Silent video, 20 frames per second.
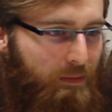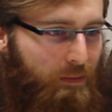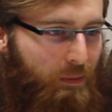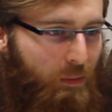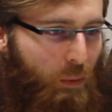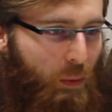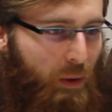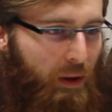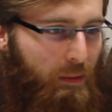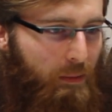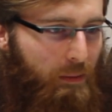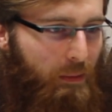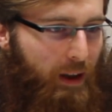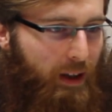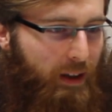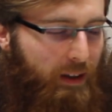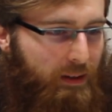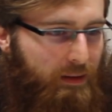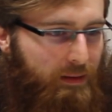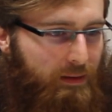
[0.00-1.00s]
with
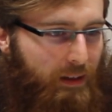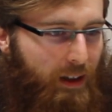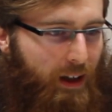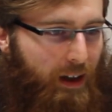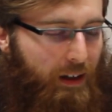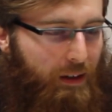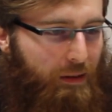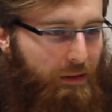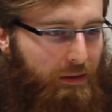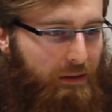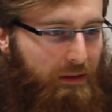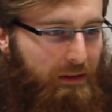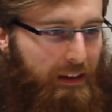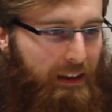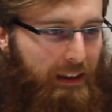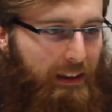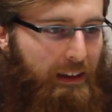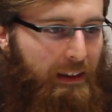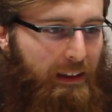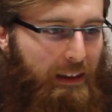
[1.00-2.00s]
my kind of
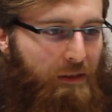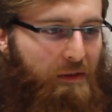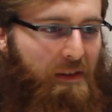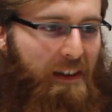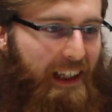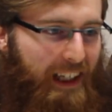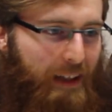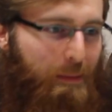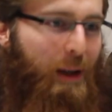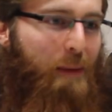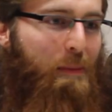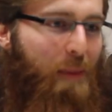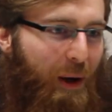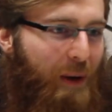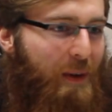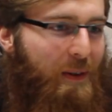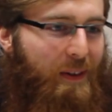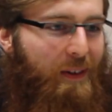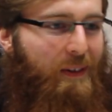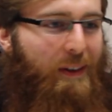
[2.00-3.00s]
feeling in my
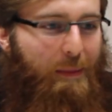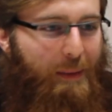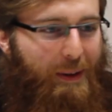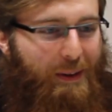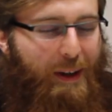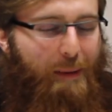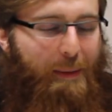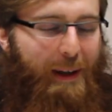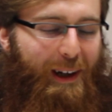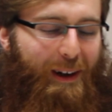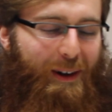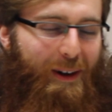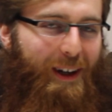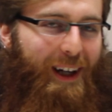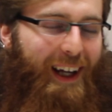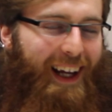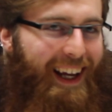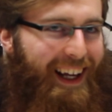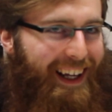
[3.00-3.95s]
bones that something's coming along.